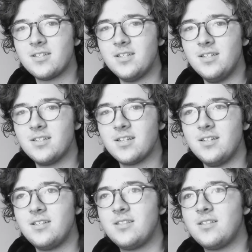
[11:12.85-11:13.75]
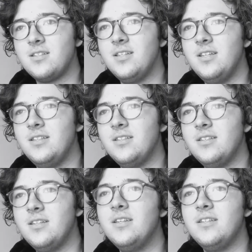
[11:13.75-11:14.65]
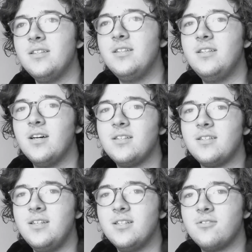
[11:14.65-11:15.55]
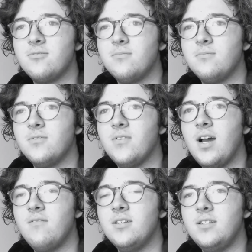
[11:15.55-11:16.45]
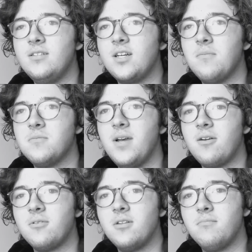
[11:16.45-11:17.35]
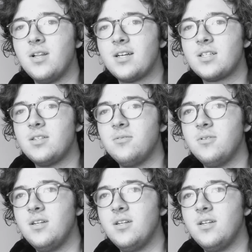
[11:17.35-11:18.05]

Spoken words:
it's like, he is revived and he comes back with a black suit,